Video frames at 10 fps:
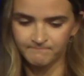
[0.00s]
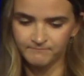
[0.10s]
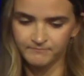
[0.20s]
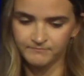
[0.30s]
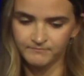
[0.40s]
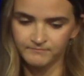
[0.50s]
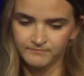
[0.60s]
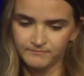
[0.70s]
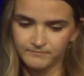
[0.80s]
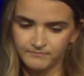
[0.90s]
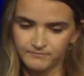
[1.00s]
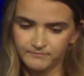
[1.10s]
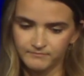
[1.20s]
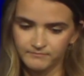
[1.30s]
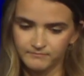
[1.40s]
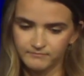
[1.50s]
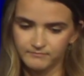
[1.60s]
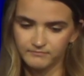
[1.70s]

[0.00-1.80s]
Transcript: [no speech]